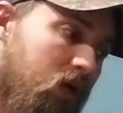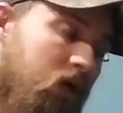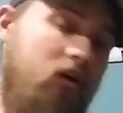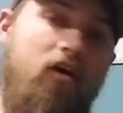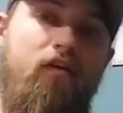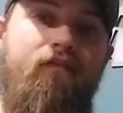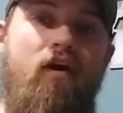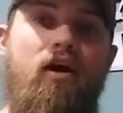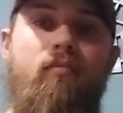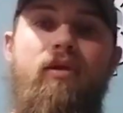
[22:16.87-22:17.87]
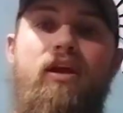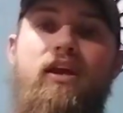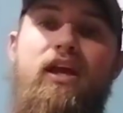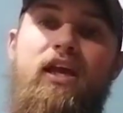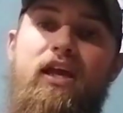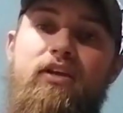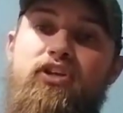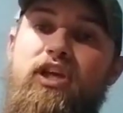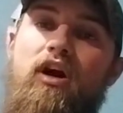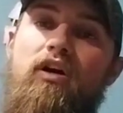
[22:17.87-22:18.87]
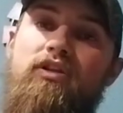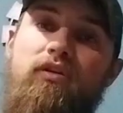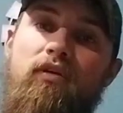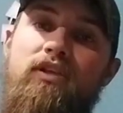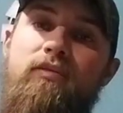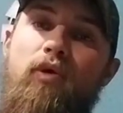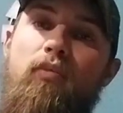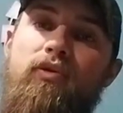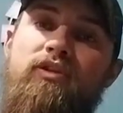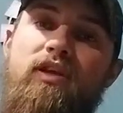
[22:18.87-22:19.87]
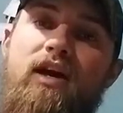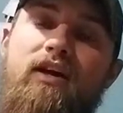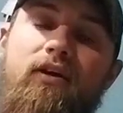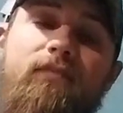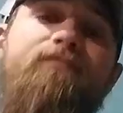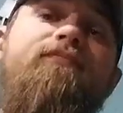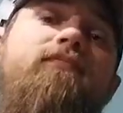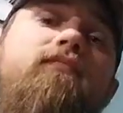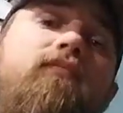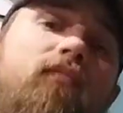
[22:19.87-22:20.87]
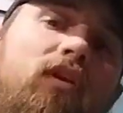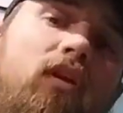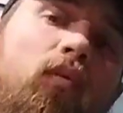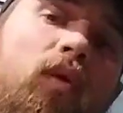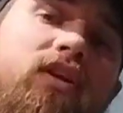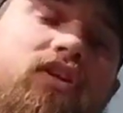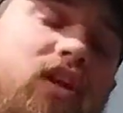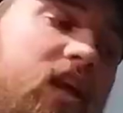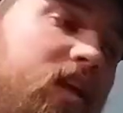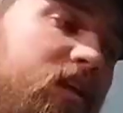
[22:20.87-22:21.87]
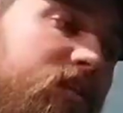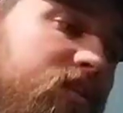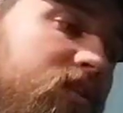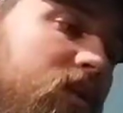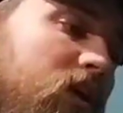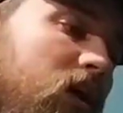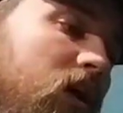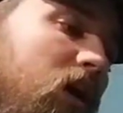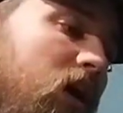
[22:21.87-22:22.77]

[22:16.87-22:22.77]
her farm, and she also runs a mobile slaughter, which is